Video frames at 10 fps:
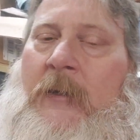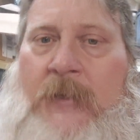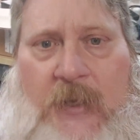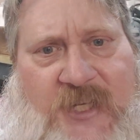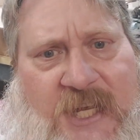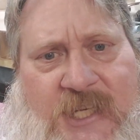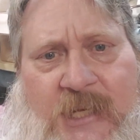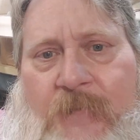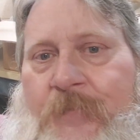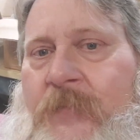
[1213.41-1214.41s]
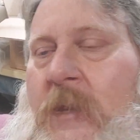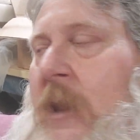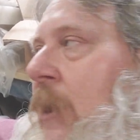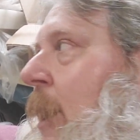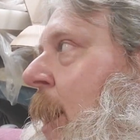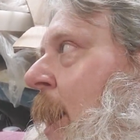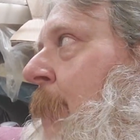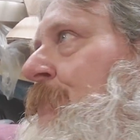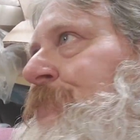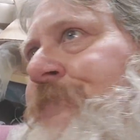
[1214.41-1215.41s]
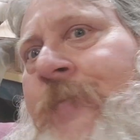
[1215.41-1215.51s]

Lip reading: no judging. Um,